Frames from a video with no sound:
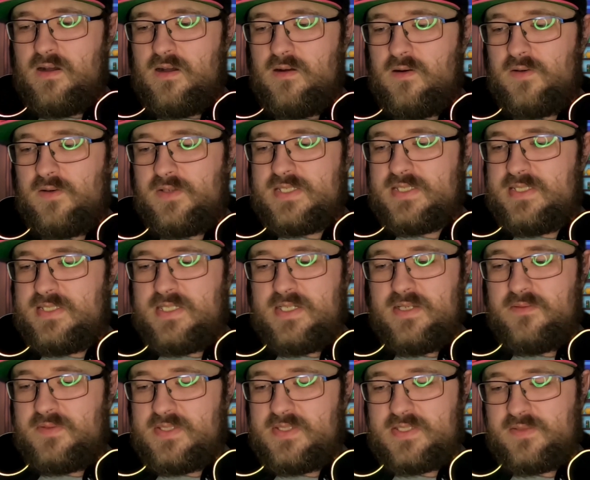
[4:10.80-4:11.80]
Honestly,
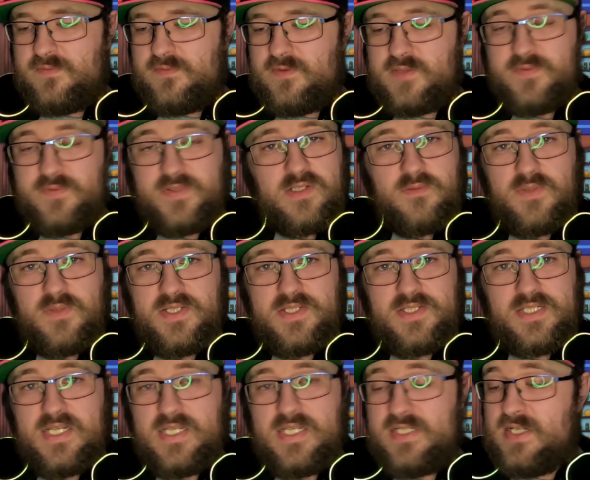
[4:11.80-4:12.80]
if this is the first video of mine you're
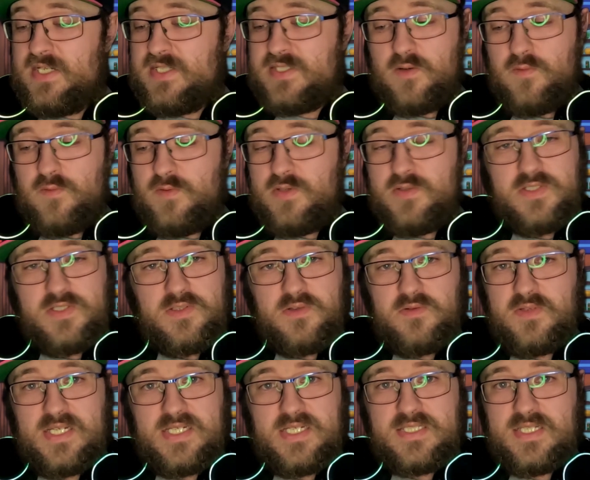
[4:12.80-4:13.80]
getting, I don't usually do
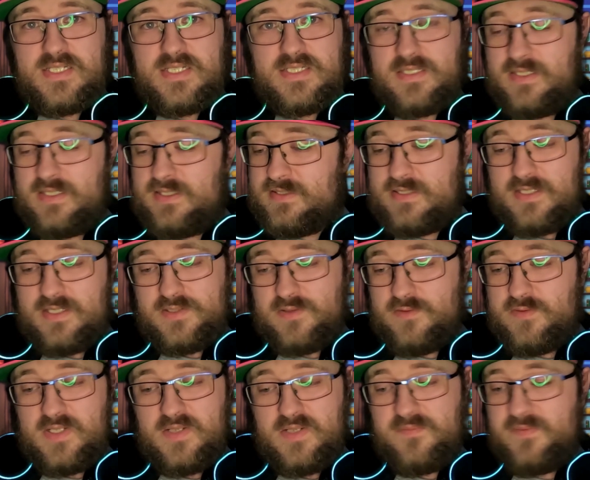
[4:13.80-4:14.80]
taste testings, I don't
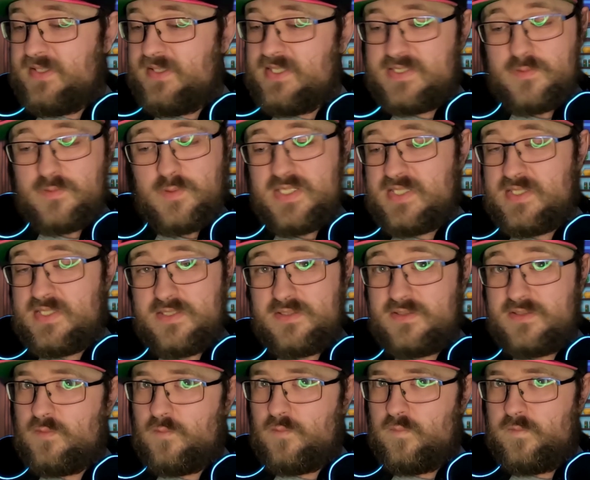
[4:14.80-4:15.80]
do anything, that's why this is
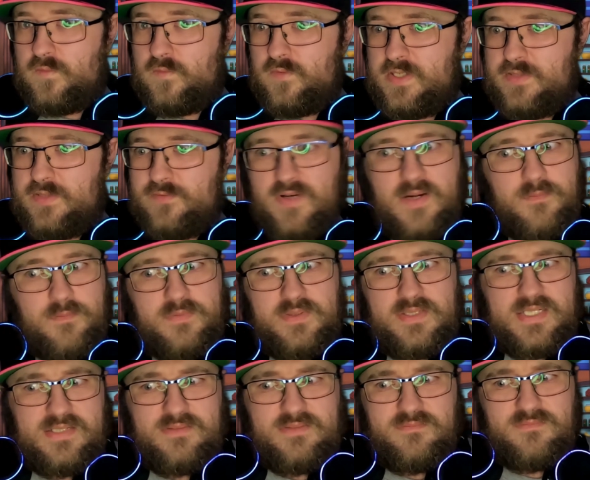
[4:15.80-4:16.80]
just a weird,
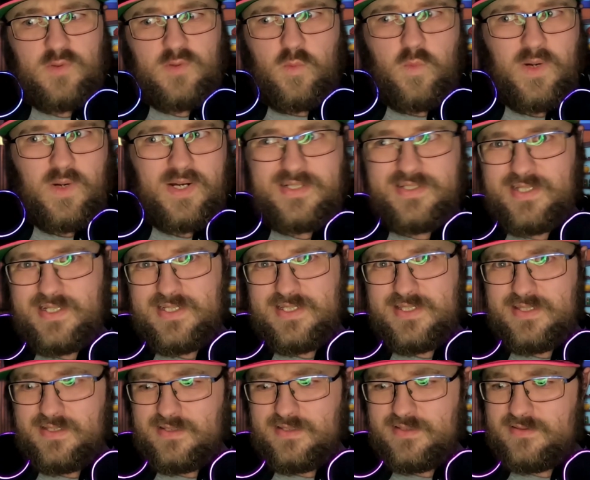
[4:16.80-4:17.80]
rambly, quick taste
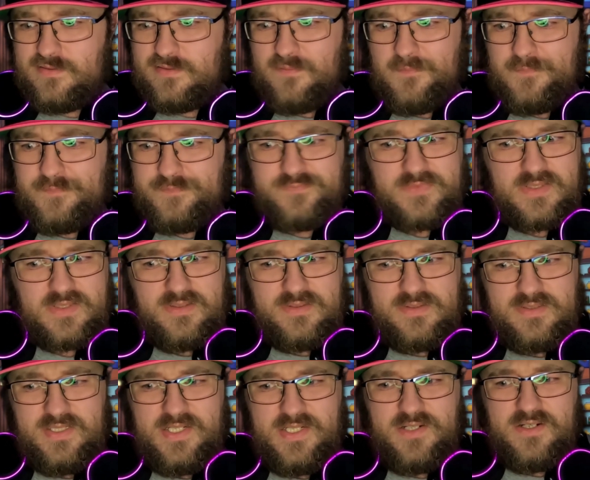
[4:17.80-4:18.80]
test.
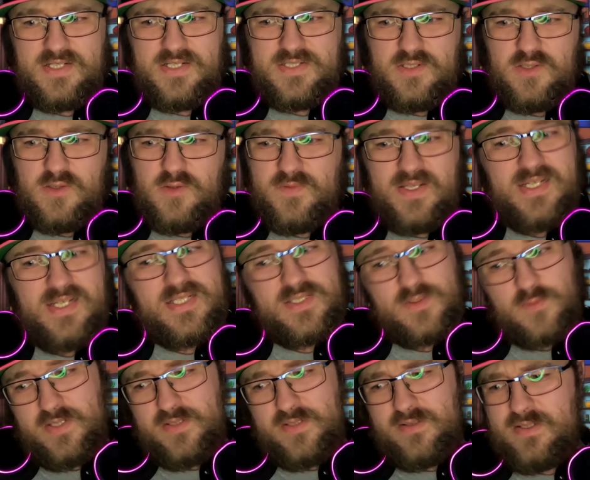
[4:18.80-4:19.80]
To let you guys know that it's
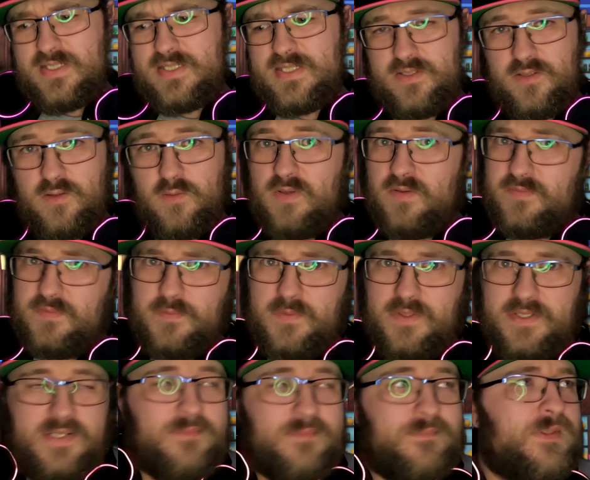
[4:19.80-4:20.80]
quite nice and not worth the
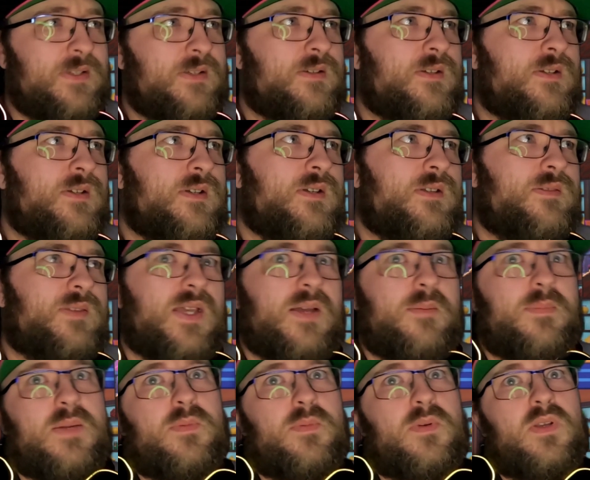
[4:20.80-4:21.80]
money that
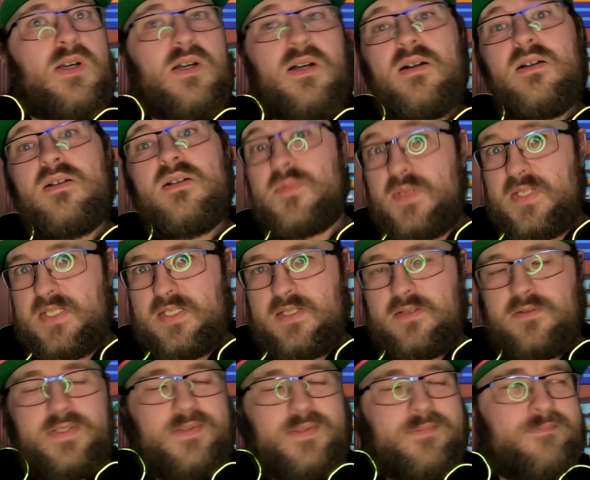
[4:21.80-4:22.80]
people are spending
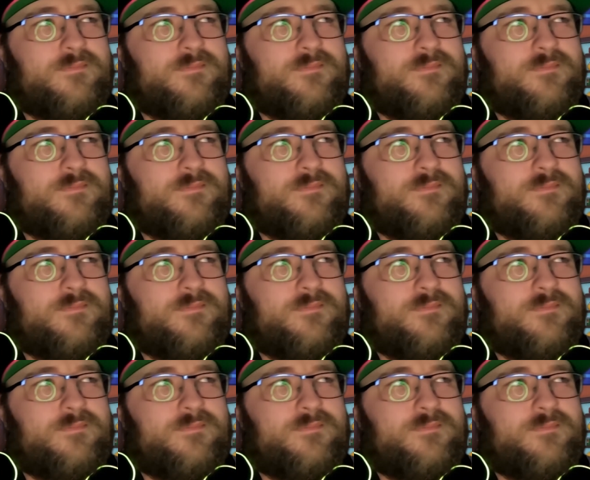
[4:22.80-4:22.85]
on it.